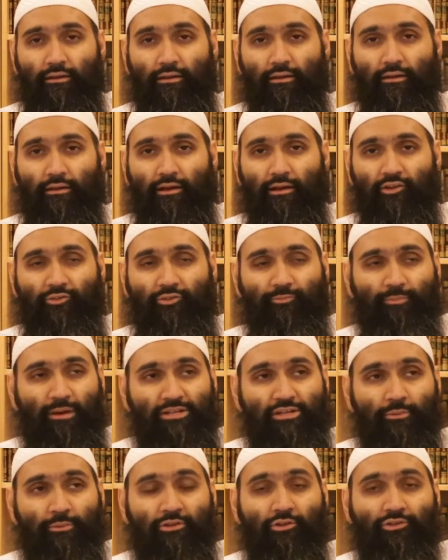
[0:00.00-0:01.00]

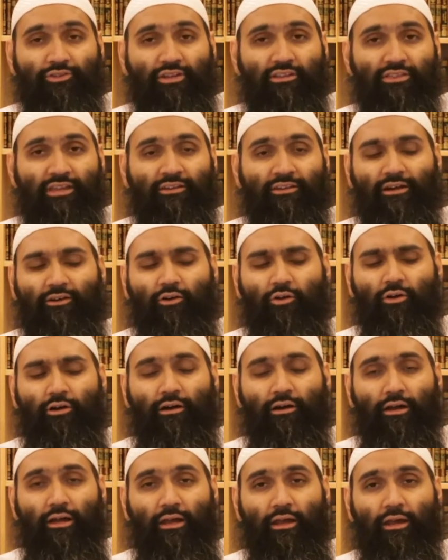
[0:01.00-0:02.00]
Especially when you see things that
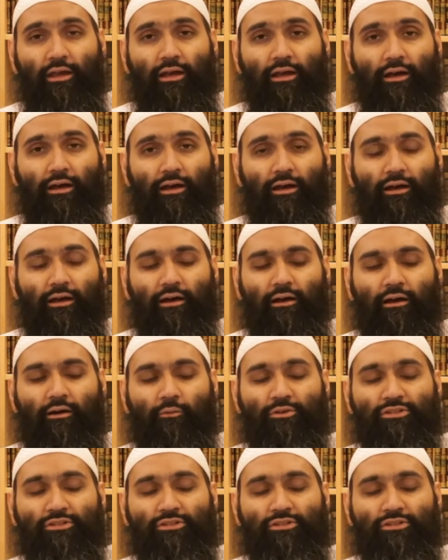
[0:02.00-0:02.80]
which